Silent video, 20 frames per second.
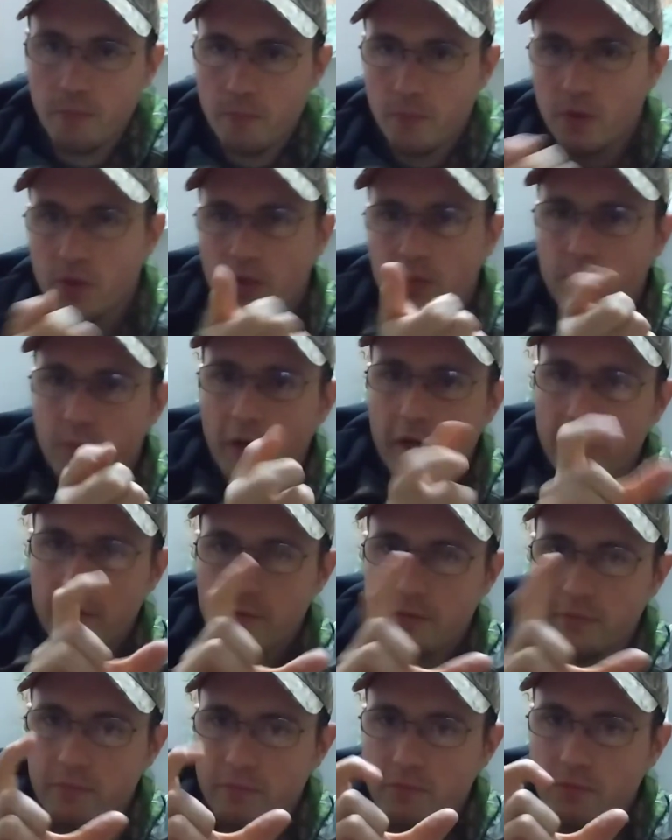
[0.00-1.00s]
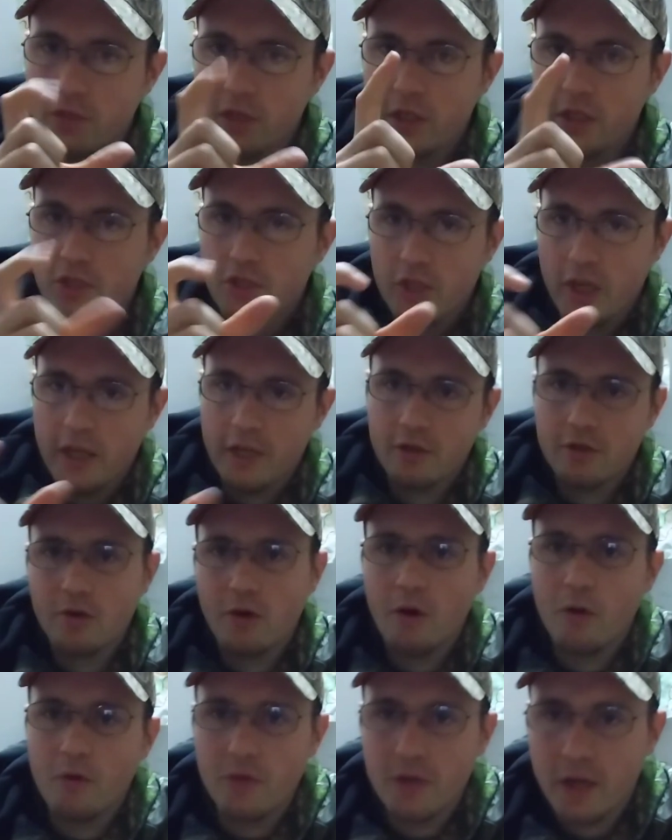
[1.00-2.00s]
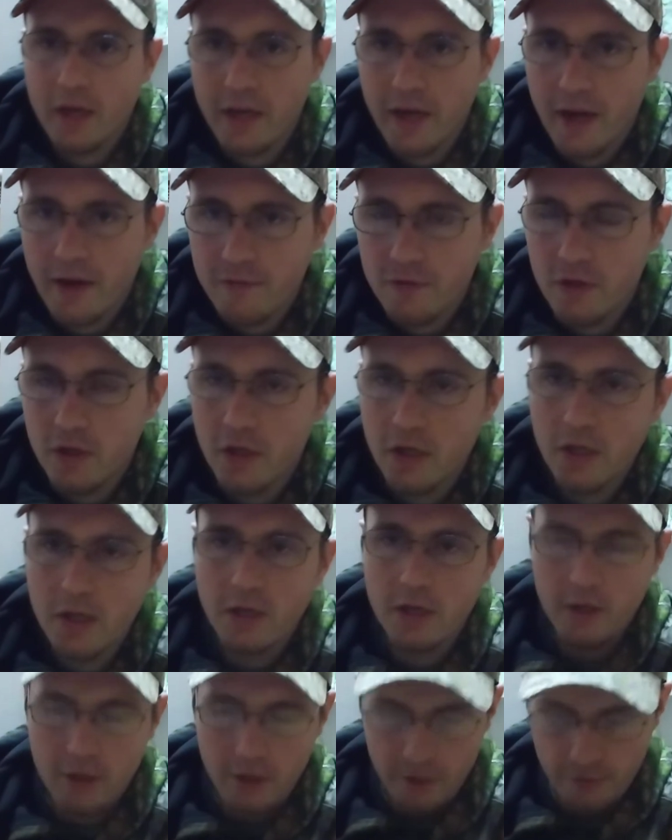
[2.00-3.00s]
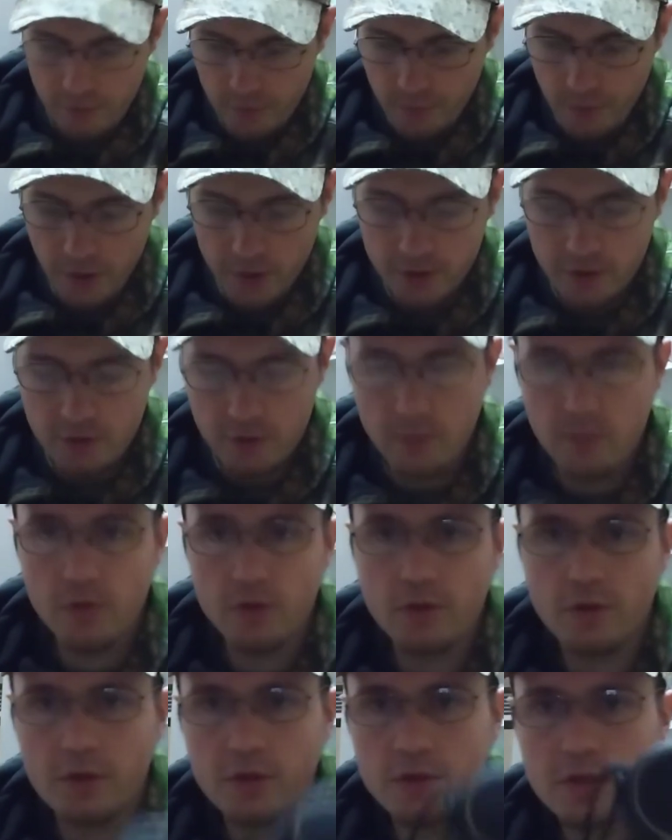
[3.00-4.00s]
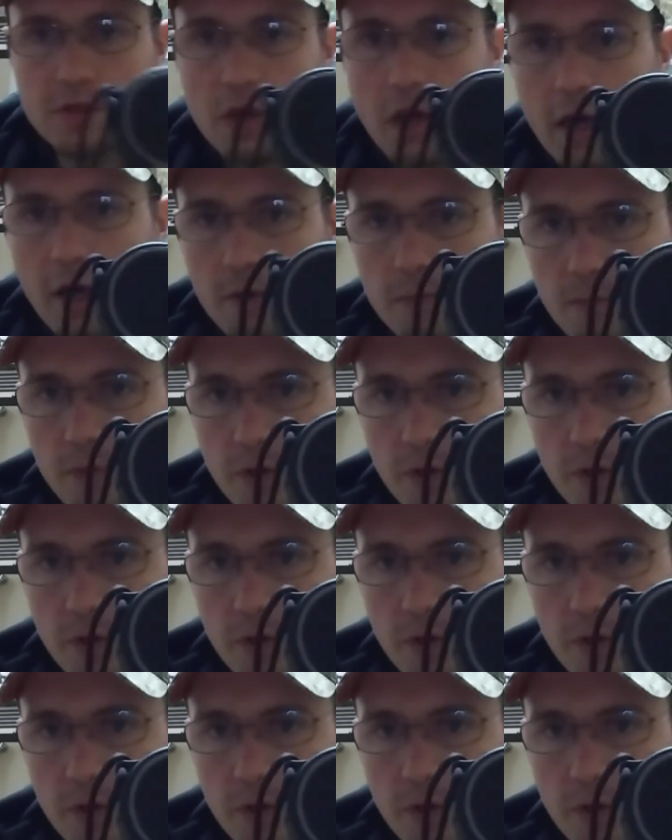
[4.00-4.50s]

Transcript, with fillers: push button keychain call that I have, and replacing them with these style